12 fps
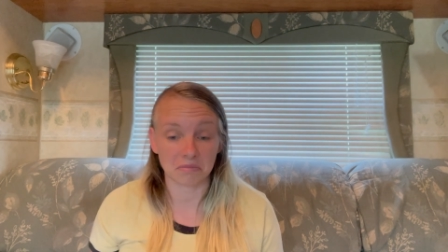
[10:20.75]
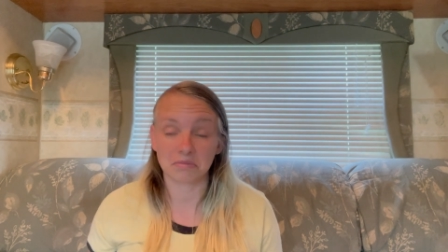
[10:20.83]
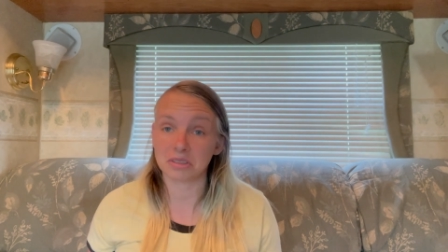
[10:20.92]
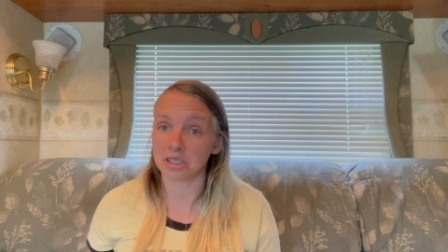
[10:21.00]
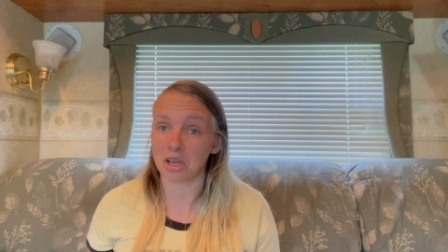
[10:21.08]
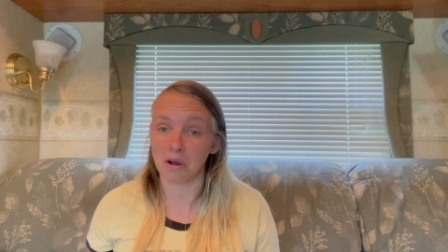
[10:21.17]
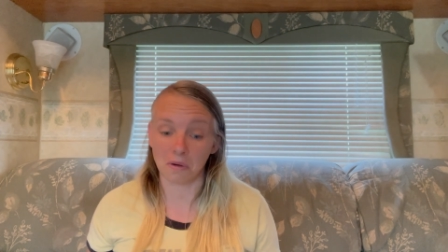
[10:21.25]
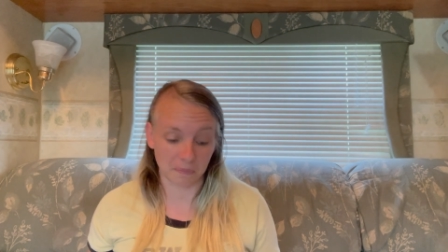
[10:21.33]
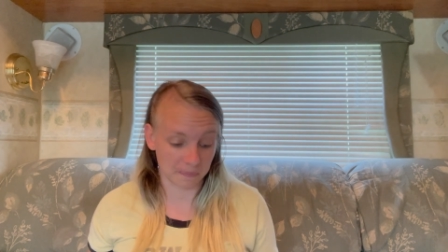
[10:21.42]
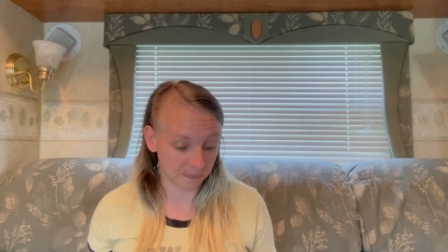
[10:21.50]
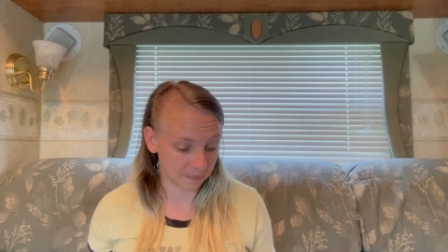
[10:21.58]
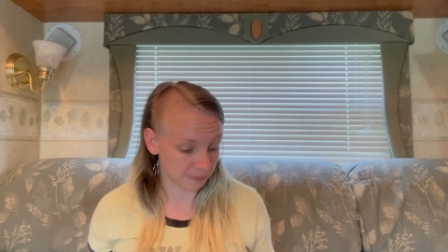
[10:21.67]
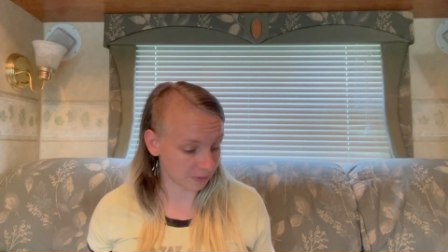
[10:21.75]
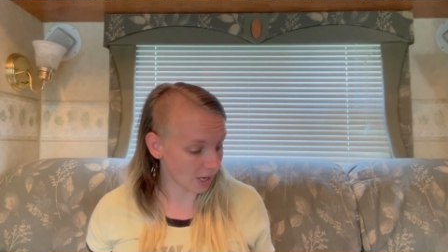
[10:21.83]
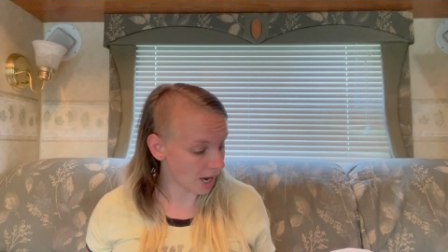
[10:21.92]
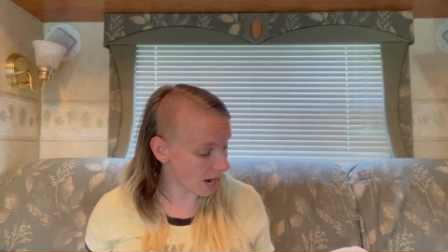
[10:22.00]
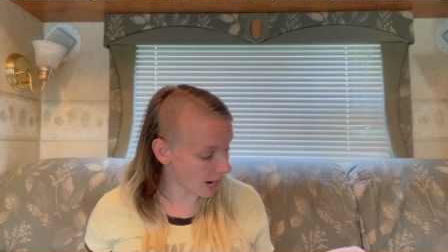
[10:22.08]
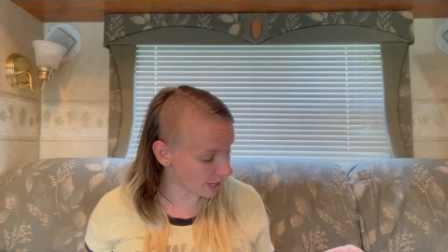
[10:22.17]
So
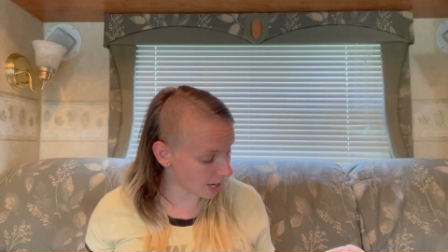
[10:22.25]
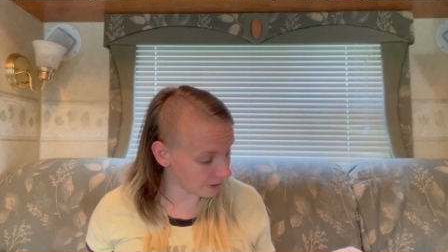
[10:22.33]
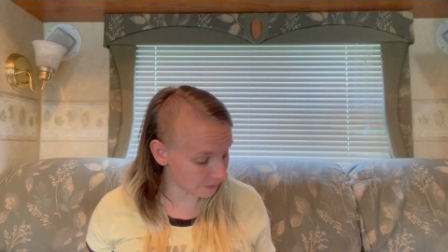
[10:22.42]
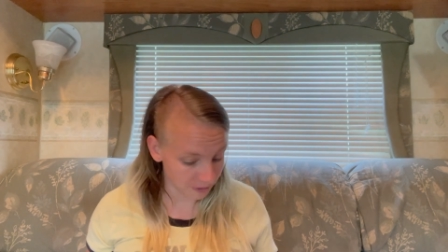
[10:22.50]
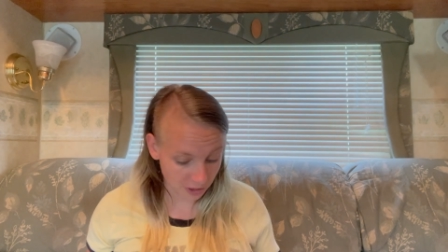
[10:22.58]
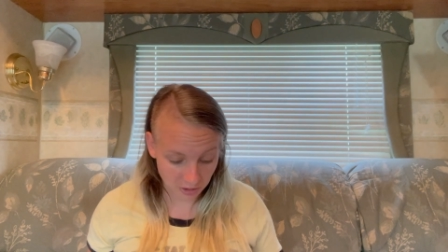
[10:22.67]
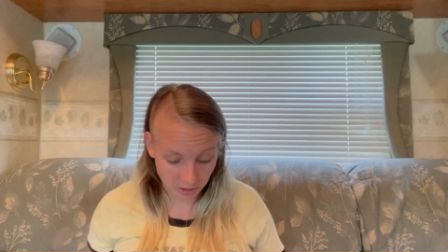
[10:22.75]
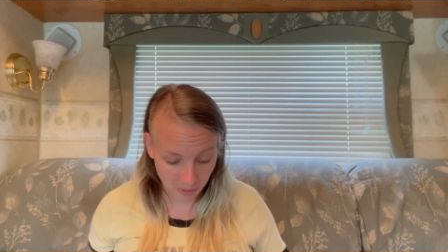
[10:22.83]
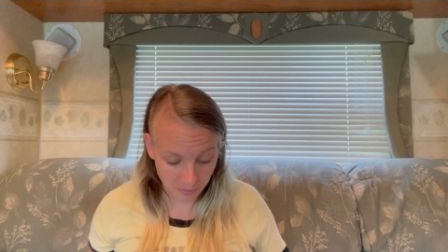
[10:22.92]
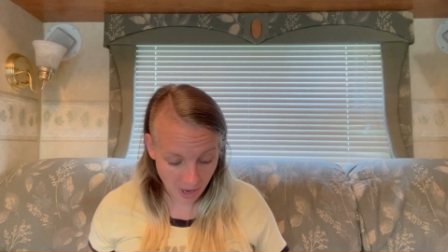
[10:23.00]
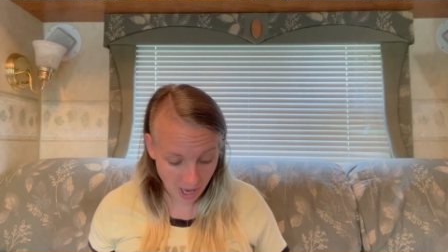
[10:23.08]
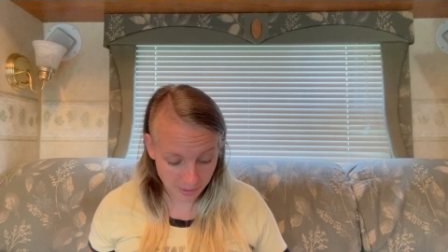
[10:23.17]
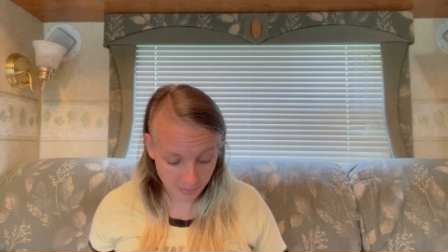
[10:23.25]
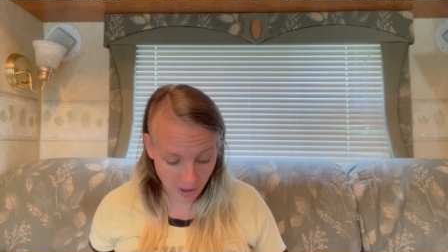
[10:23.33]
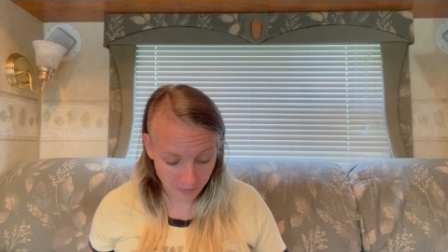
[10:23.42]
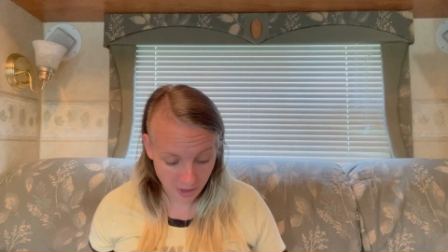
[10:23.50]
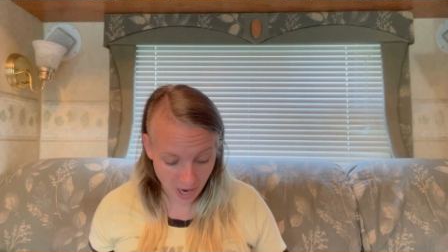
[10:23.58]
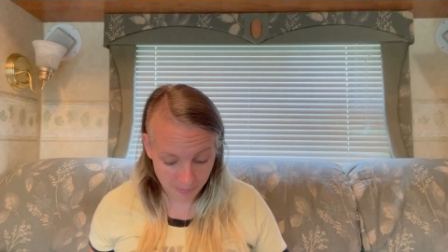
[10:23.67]
I kind of feel a little bad
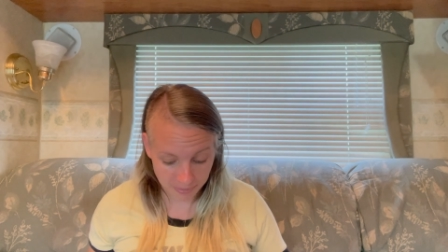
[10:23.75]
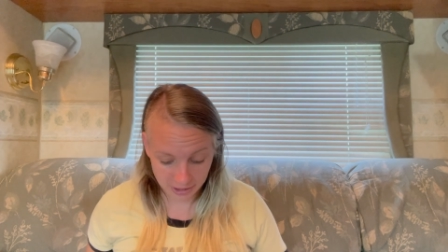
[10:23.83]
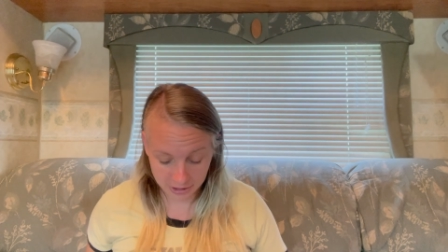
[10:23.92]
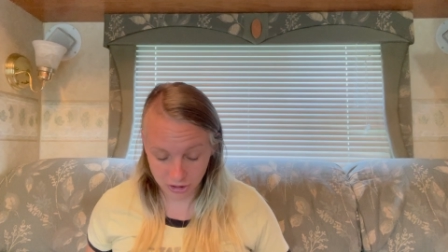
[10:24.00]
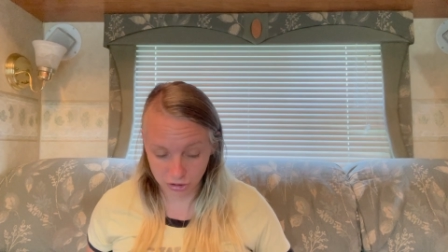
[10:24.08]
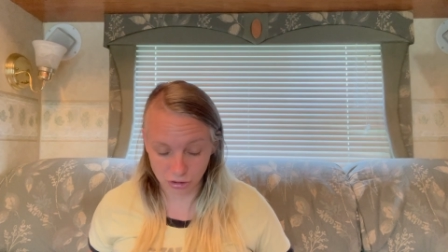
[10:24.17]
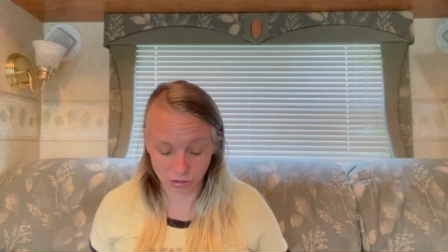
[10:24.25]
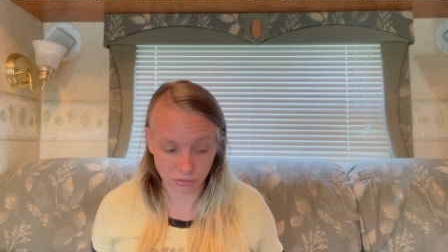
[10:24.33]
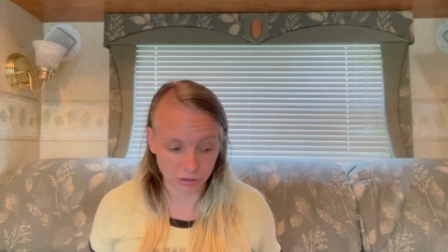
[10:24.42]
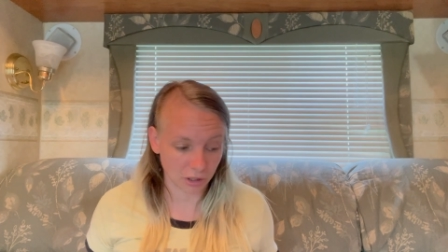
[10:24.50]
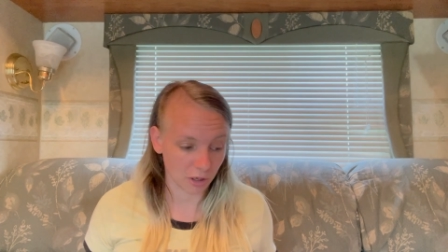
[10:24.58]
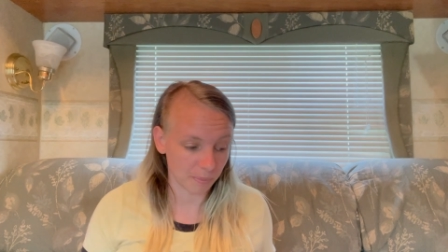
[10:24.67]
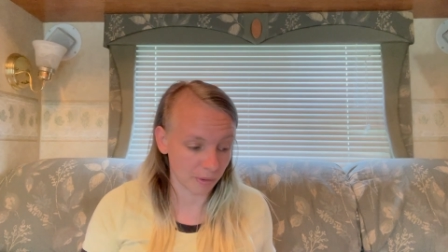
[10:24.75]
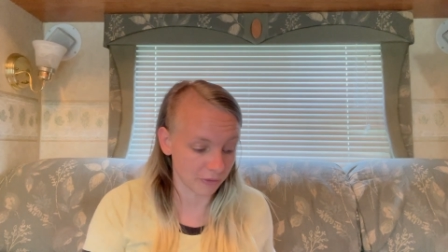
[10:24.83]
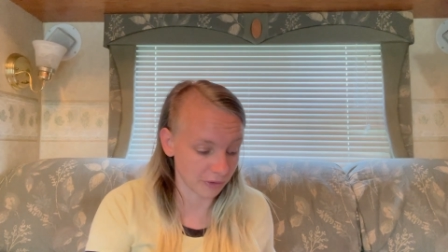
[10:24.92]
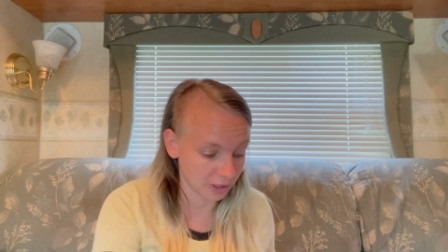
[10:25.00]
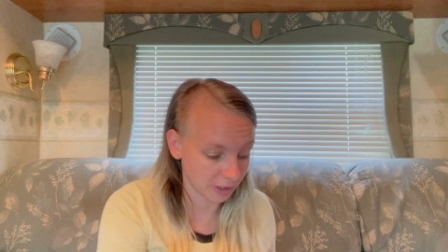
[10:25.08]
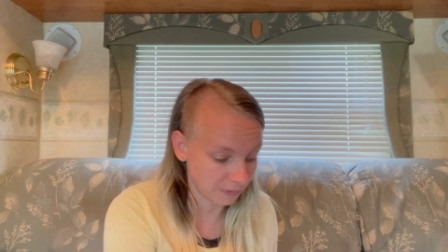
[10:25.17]
about that because the shoes are
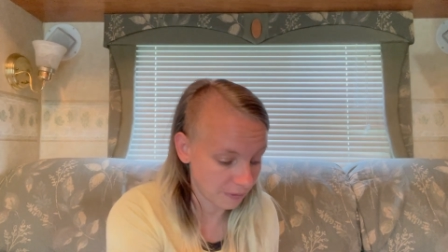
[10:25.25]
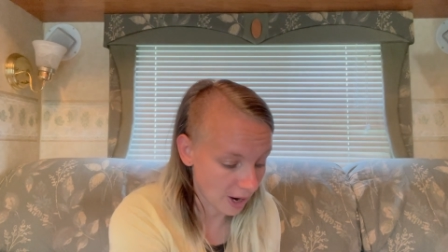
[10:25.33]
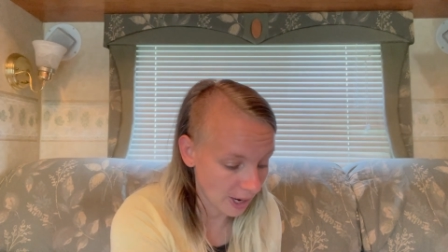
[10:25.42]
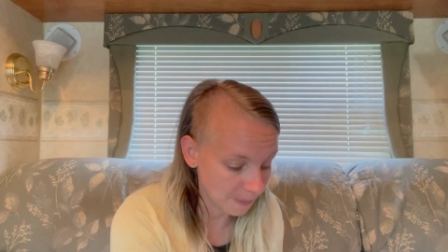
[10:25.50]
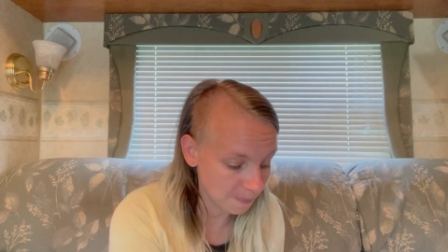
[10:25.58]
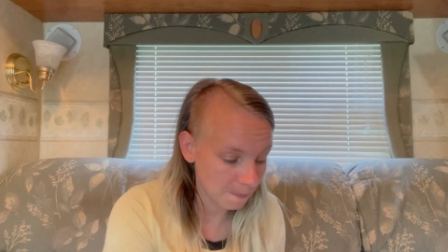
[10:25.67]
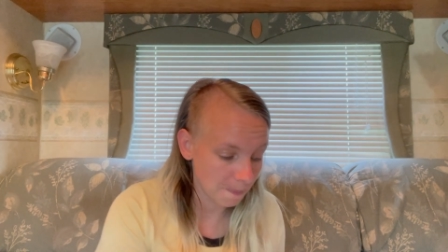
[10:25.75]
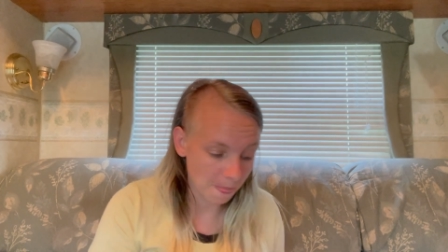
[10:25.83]
perfectly fine.